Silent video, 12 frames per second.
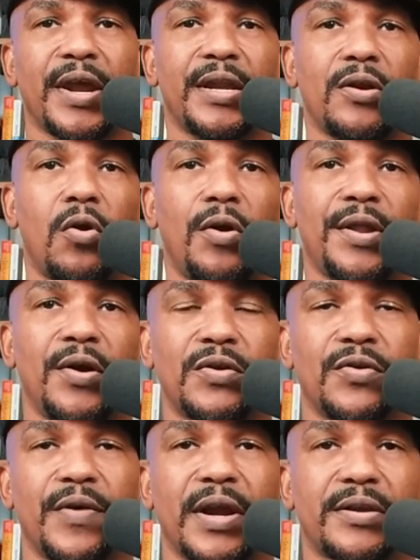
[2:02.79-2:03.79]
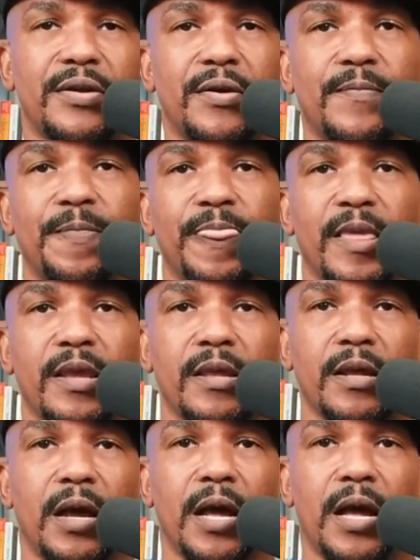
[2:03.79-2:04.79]
and AudioDirector
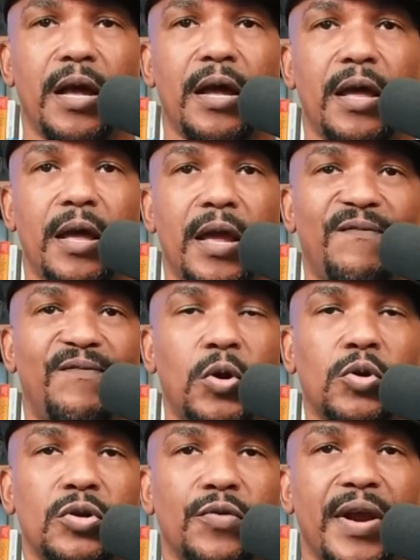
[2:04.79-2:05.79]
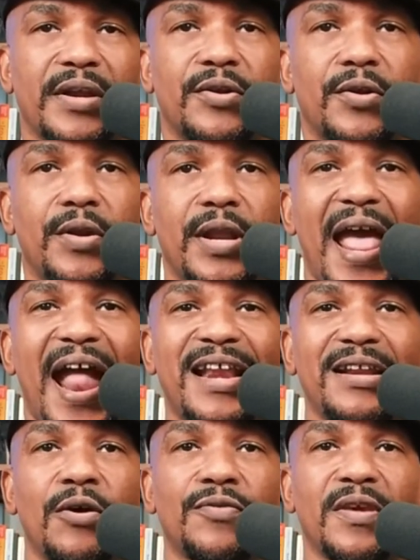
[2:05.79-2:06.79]
uh, and PhotoDirector.
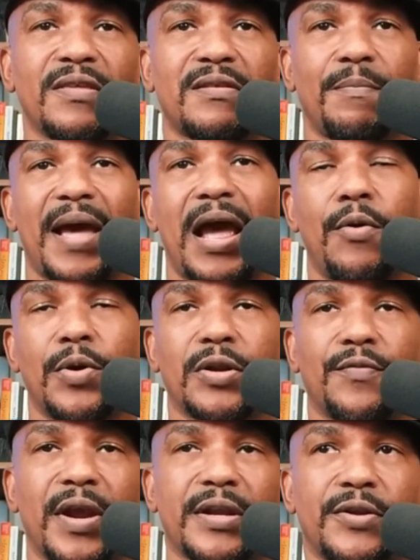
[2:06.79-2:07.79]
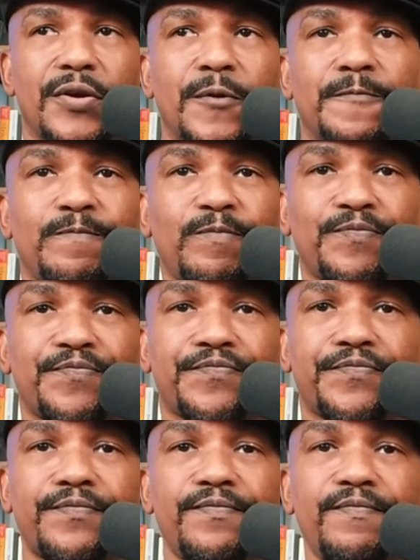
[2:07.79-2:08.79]
Adding those things to PowerDirector,
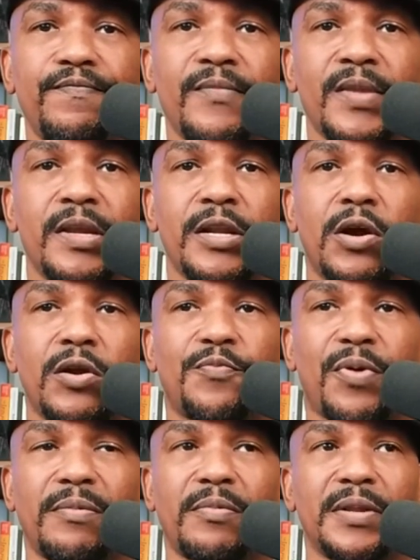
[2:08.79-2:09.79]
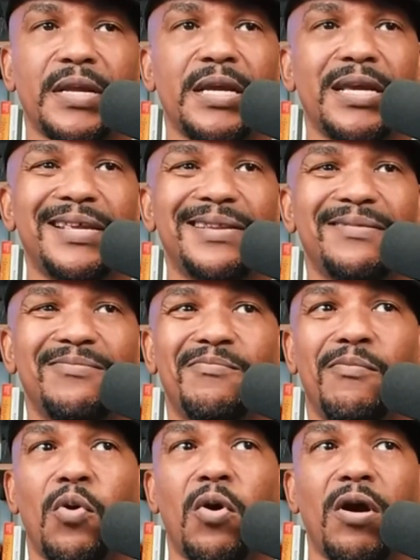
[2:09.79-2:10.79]
you know, it's probably
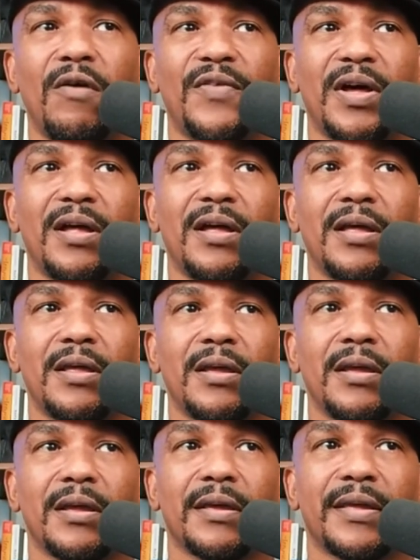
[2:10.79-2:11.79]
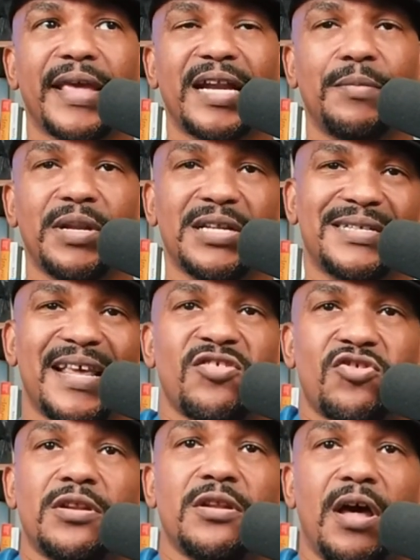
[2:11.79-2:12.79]
more of a
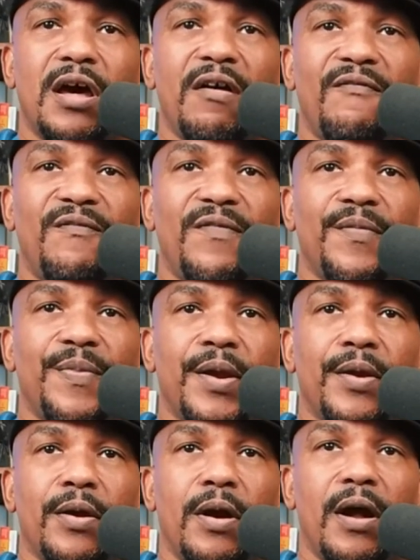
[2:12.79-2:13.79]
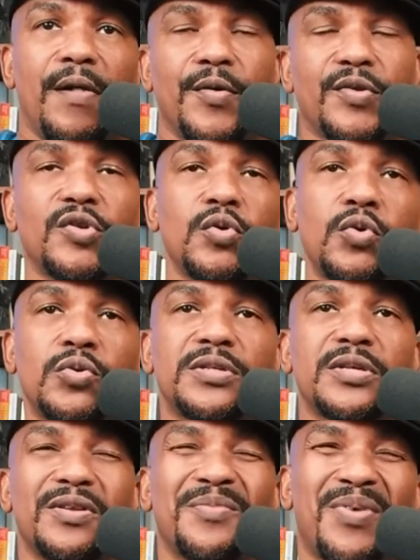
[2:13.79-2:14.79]
cannibalization of their other tools.
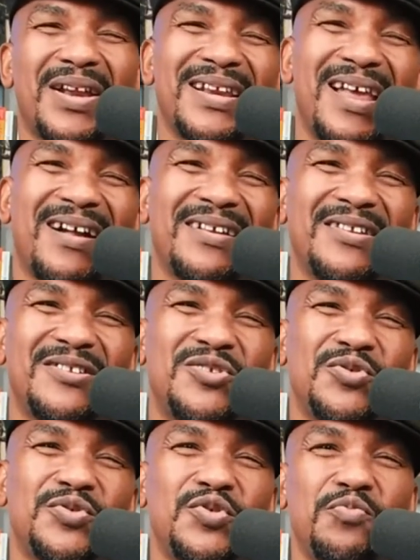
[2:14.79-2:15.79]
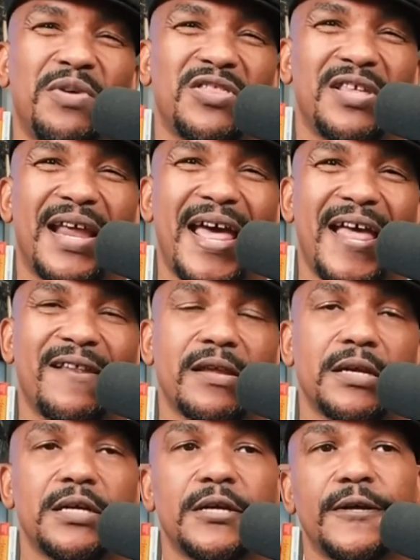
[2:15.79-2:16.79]
So they're probably not going to do too much of that,